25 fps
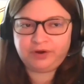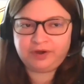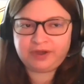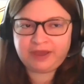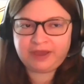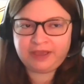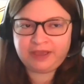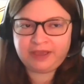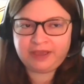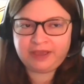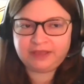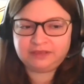
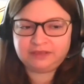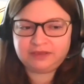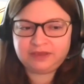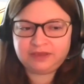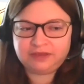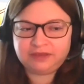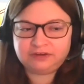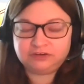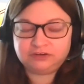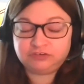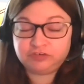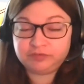and
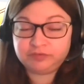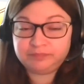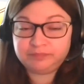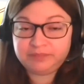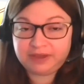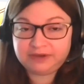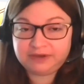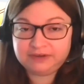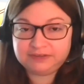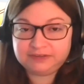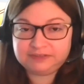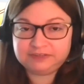a
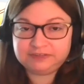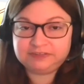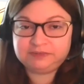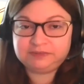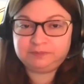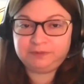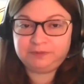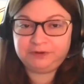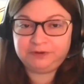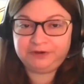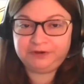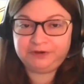tremendous
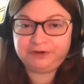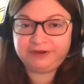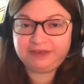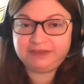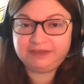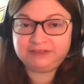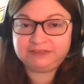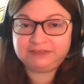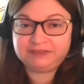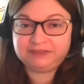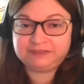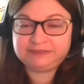
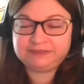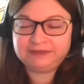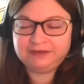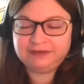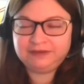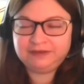experience,